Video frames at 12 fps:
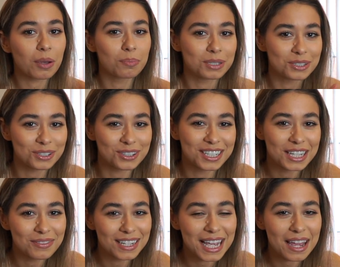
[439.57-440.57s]
be sure to
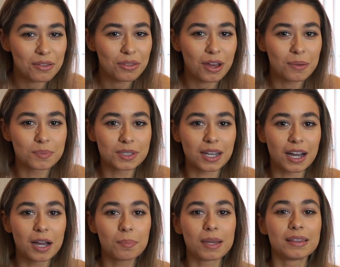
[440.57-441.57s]
give it a thumbs
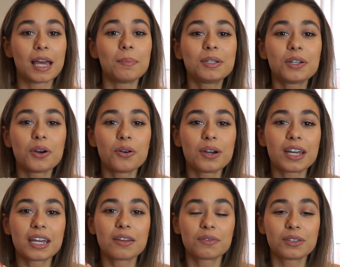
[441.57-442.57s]
up and let me know
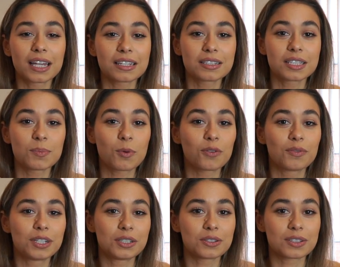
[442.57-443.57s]
if you'd like to see more
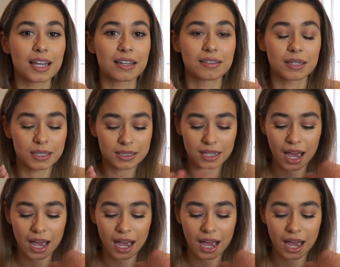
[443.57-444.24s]
videos like these.